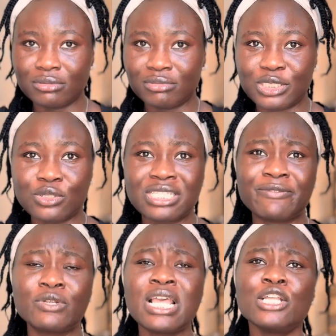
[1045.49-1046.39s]
it's not
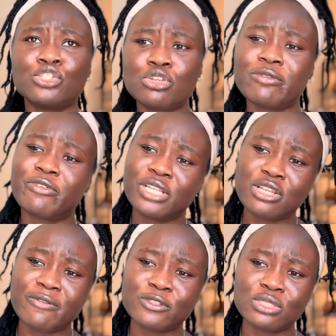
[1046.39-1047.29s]
even, do you know, funny
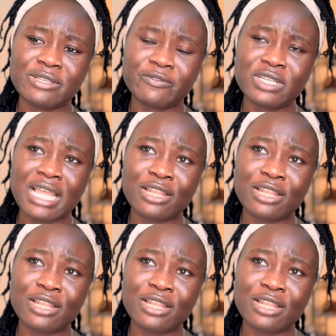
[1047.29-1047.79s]
enough, it's not even,